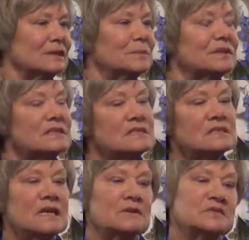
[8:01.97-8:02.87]
But this
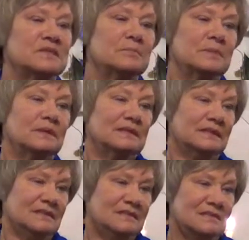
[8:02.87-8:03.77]
is how simple it
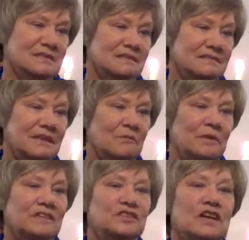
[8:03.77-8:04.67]
is, that
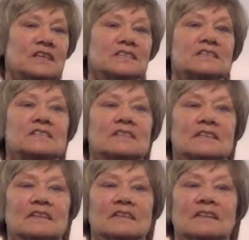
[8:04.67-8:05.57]
we just
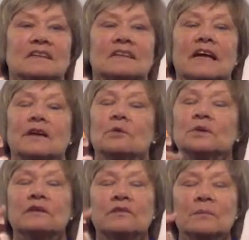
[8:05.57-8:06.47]
not
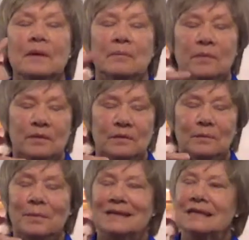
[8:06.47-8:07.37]
only remember,
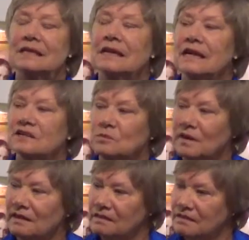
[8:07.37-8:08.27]
but connect
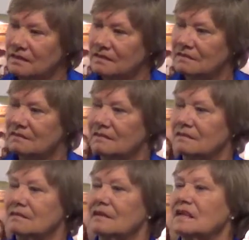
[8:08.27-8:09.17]
with
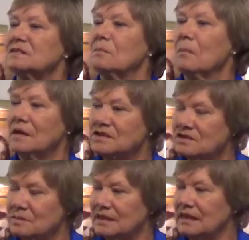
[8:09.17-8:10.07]
as much
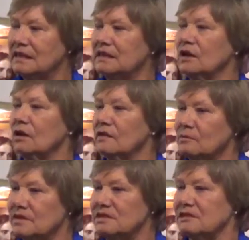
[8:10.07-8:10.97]
as we can in all that
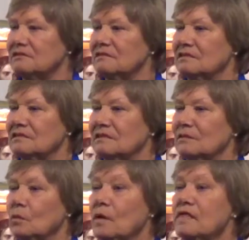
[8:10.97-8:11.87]
we do,
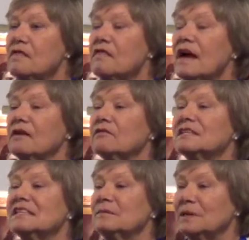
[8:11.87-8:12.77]
with that
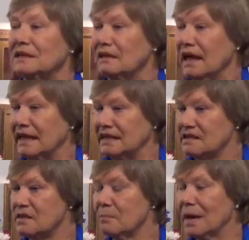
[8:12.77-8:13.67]
redeeming light,
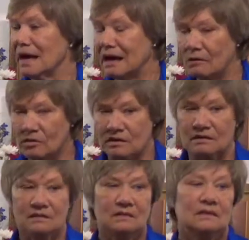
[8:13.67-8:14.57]
the
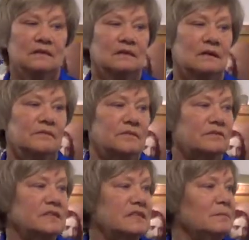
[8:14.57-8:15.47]
power of the
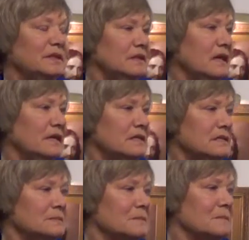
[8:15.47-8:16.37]
redeeming light.